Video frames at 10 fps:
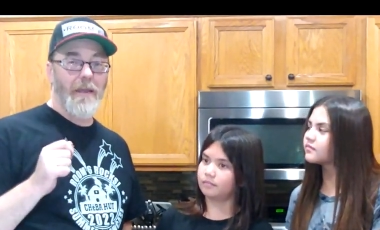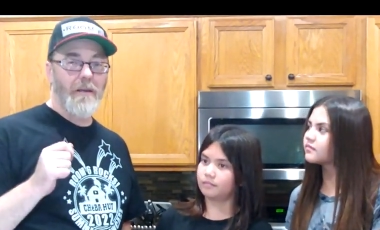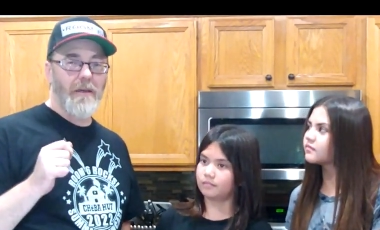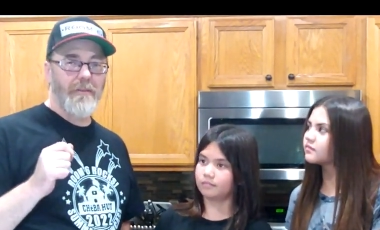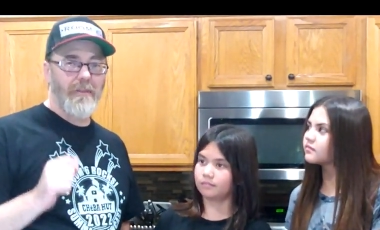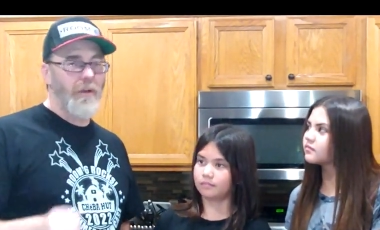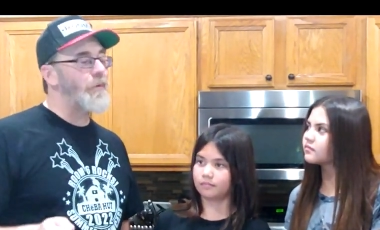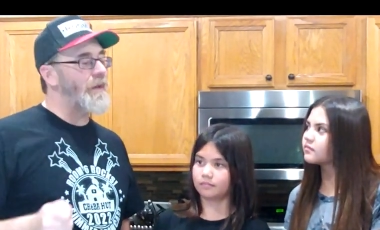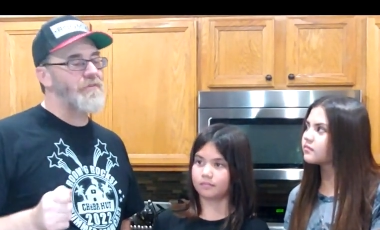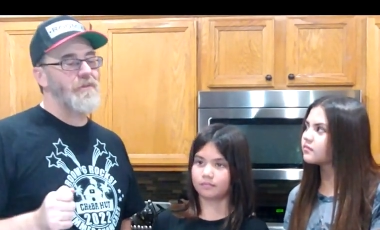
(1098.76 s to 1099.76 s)
Speaker 1: And uh, I
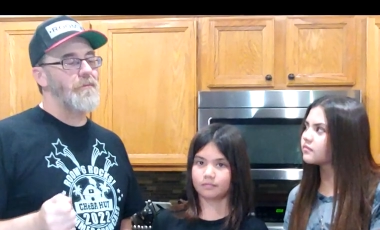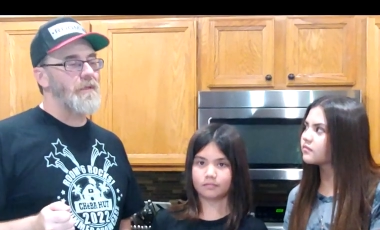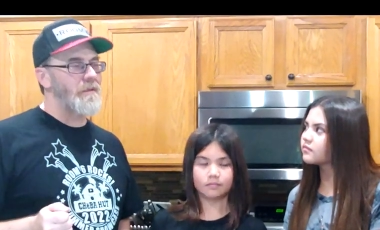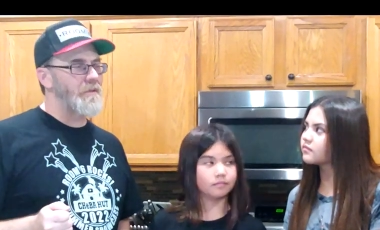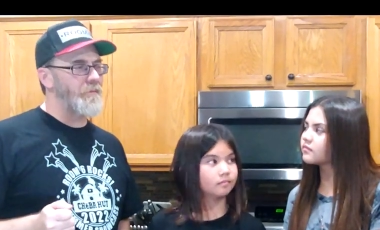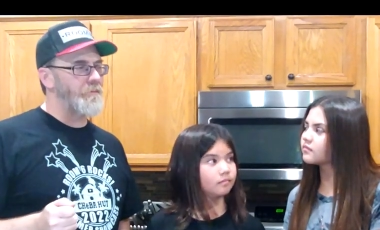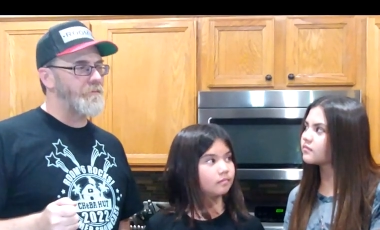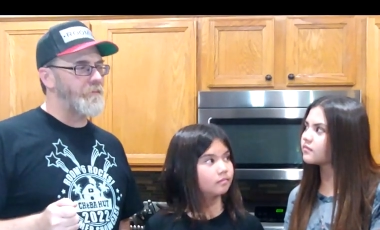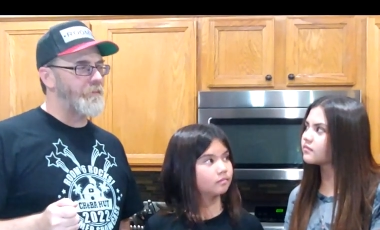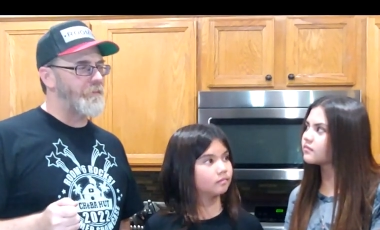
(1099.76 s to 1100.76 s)
think we have some uh,
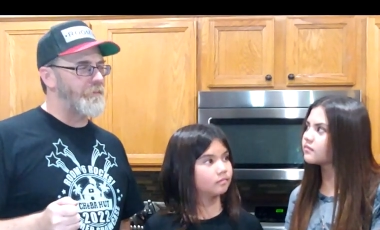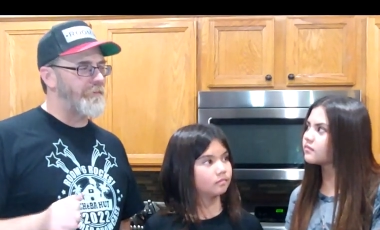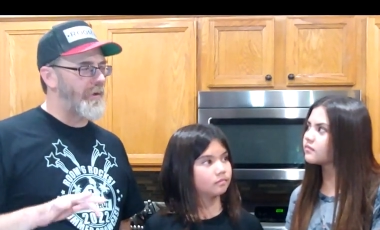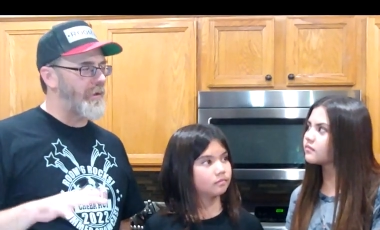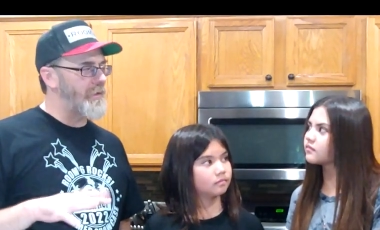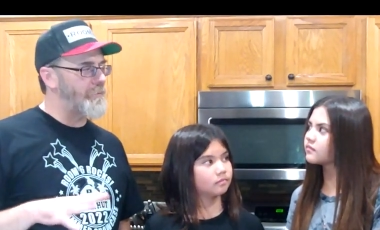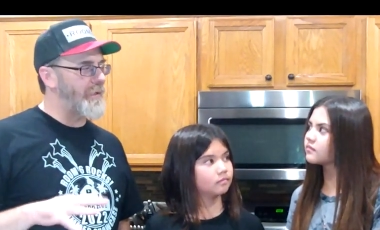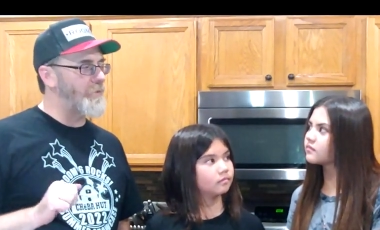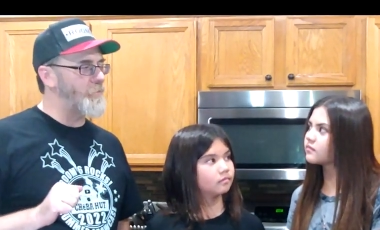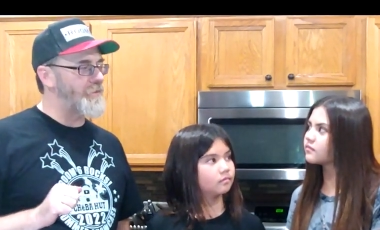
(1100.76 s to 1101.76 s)
some fairly
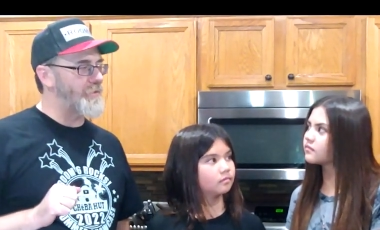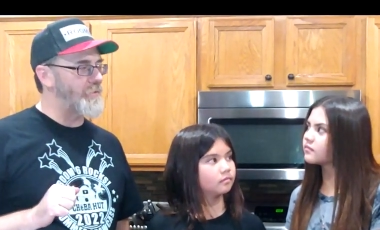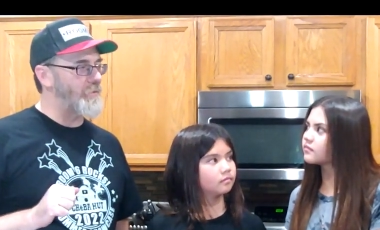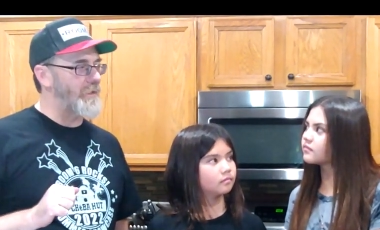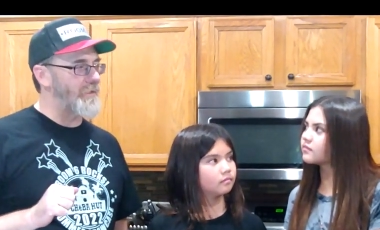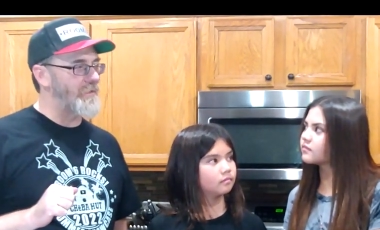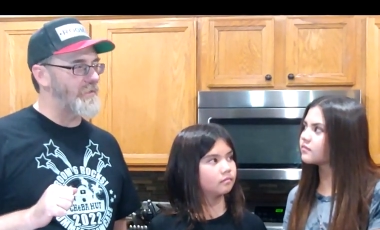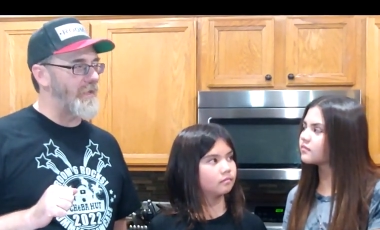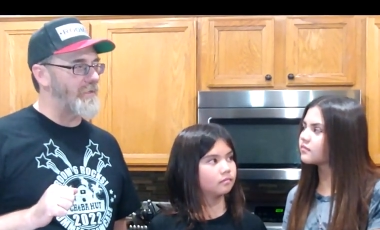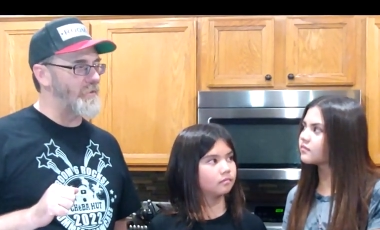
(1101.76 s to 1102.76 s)
big news to
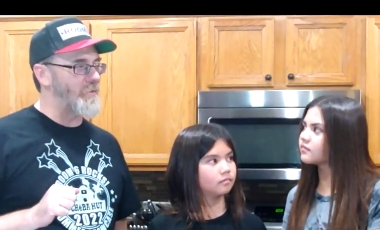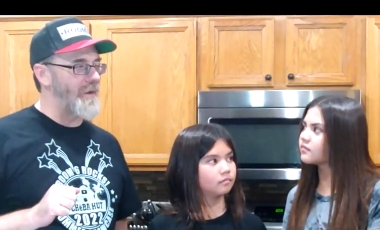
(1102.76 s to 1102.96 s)
uh, to say,